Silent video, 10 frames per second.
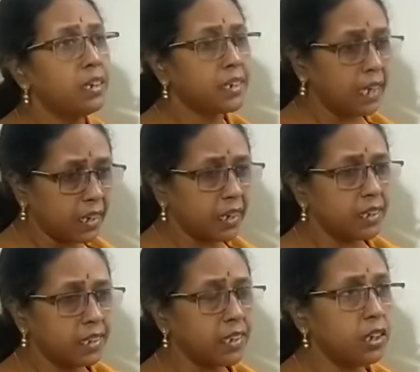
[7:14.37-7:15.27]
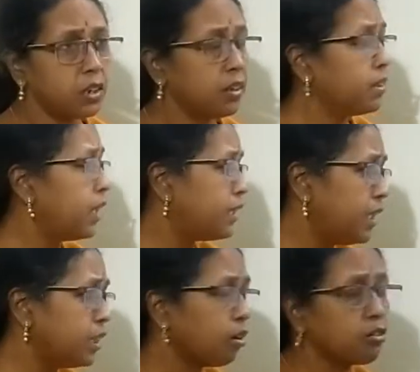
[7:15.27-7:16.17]
take a decision that
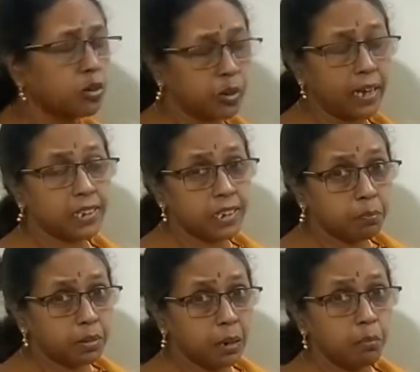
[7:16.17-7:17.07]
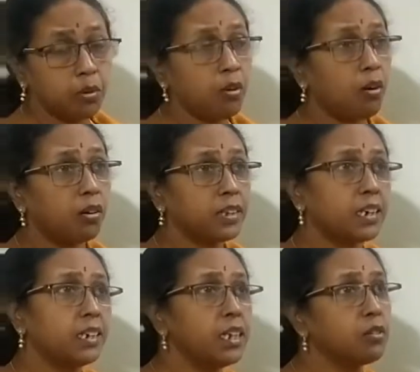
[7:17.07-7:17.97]
is also acceptable, or
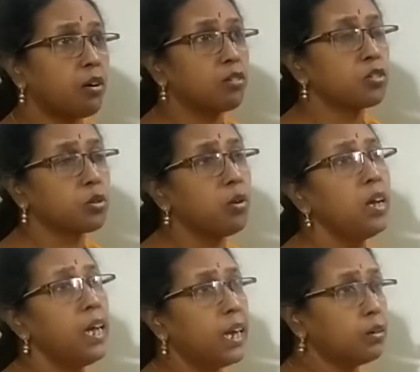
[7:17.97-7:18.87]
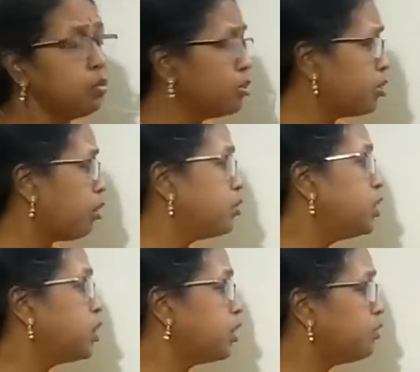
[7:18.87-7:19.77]
that is also a good
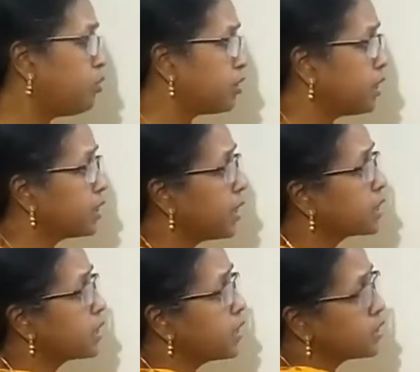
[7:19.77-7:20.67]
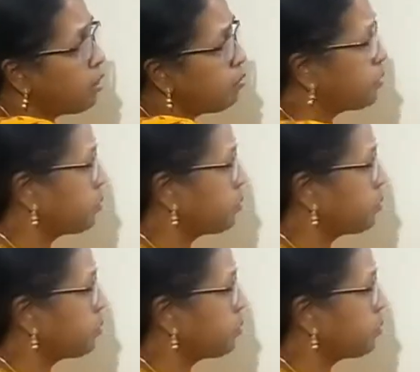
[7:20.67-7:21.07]
condition for the success of